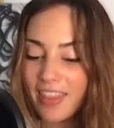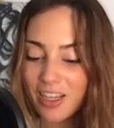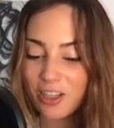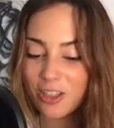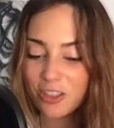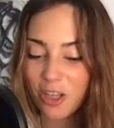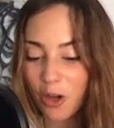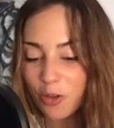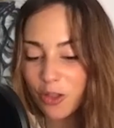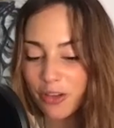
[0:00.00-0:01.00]
and then he'll
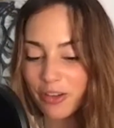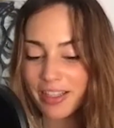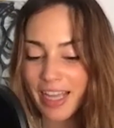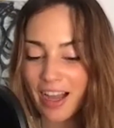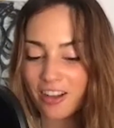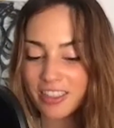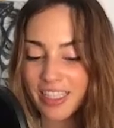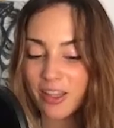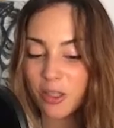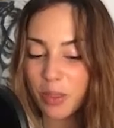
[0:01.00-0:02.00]
go look around the house
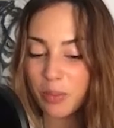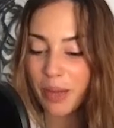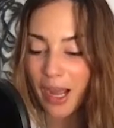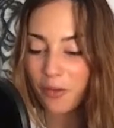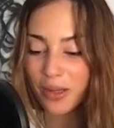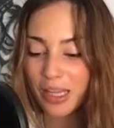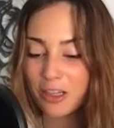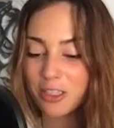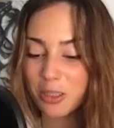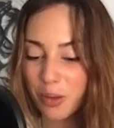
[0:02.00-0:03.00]
and they'll be back where
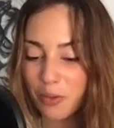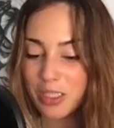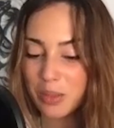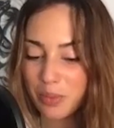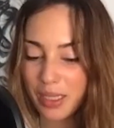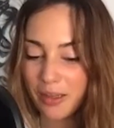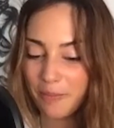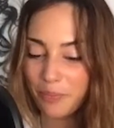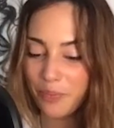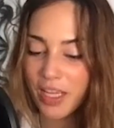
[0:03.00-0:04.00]
they are supposed to
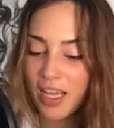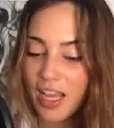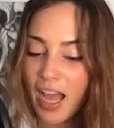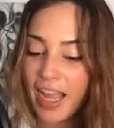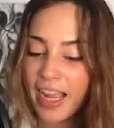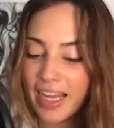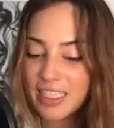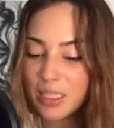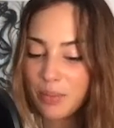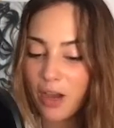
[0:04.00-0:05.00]
be. I
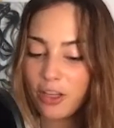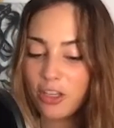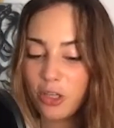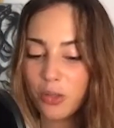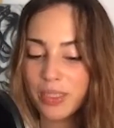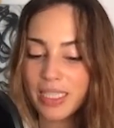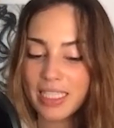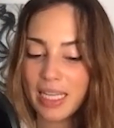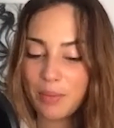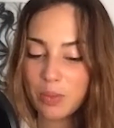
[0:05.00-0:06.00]
asked him how he knew it was the
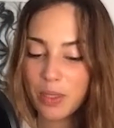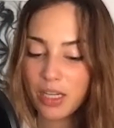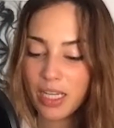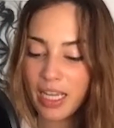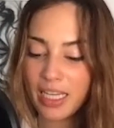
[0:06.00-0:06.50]
same spirit,